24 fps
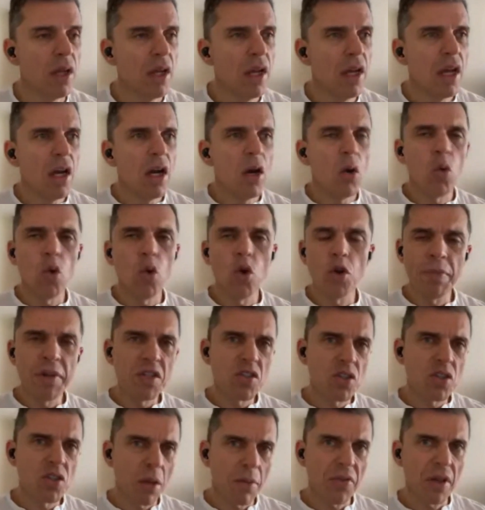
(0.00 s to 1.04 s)
would be
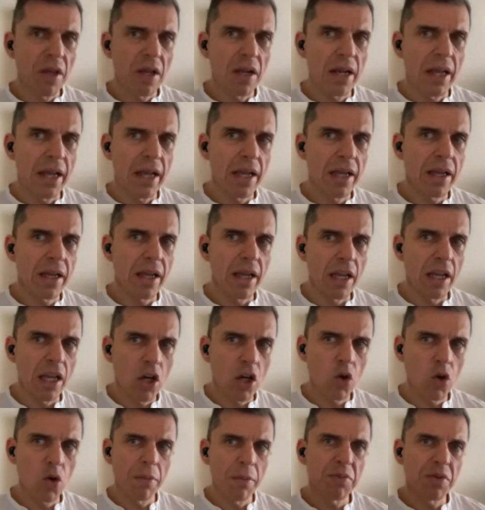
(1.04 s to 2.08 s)
something like
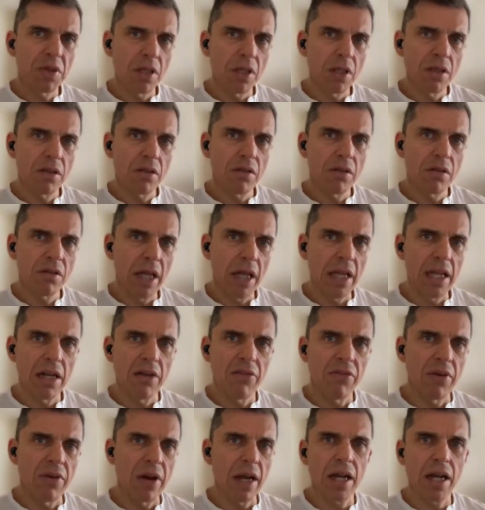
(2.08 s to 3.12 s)
encrypted data
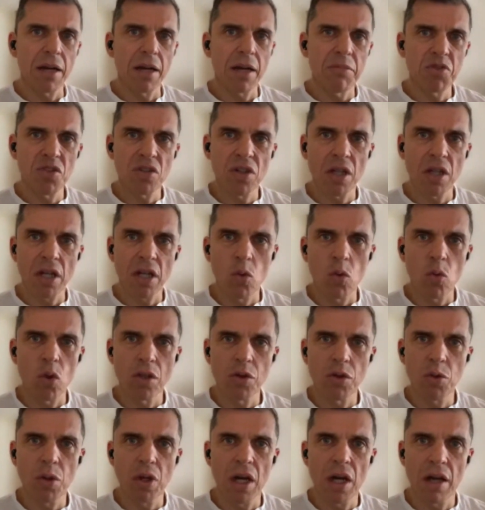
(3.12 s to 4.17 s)
backups that I want to
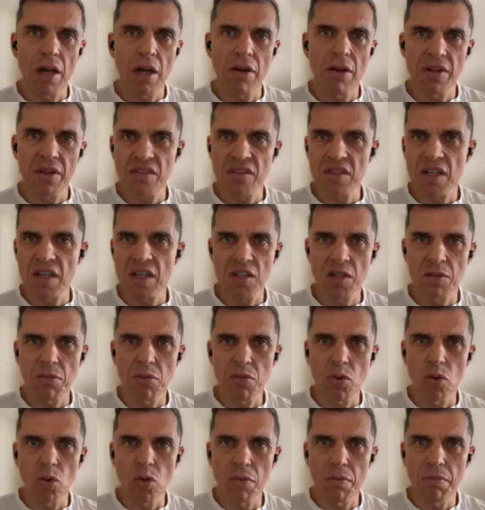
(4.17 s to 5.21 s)
have
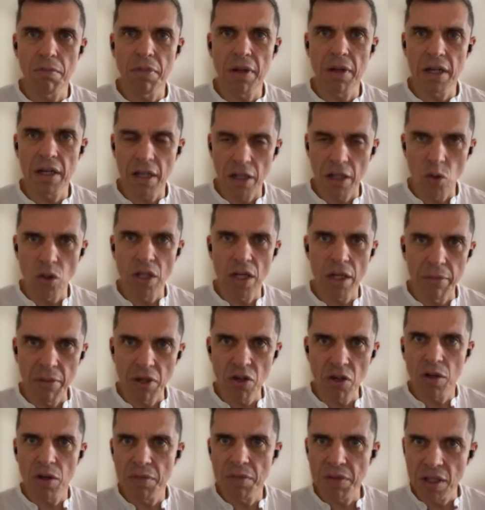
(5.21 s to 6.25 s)
accessible. And I know that I'm
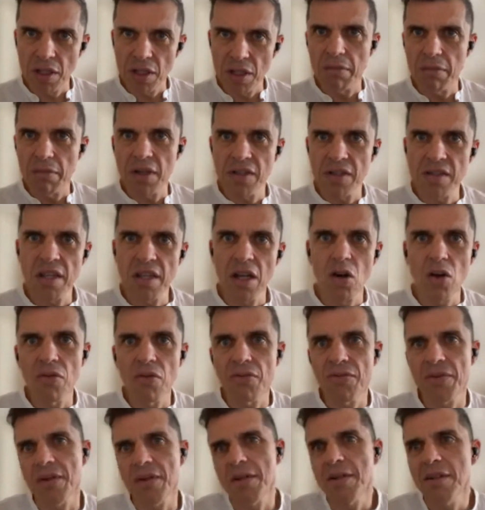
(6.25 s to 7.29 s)
encrypting them myself.
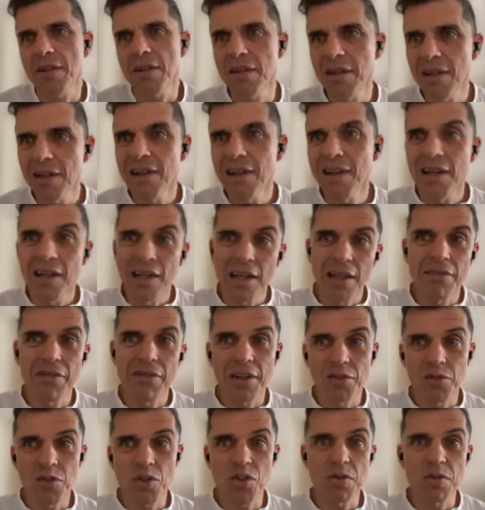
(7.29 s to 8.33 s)
And if I
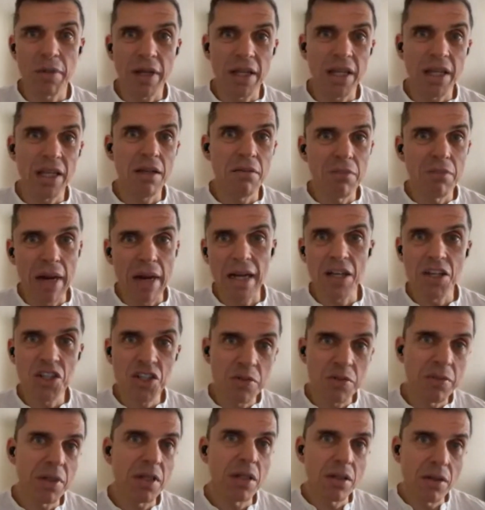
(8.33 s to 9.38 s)
trust my key
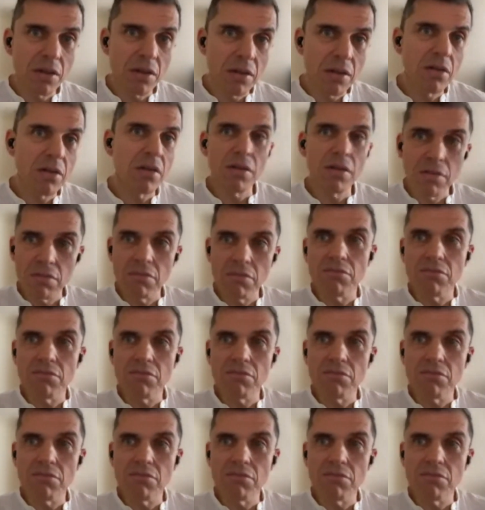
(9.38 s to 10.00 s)
management, then,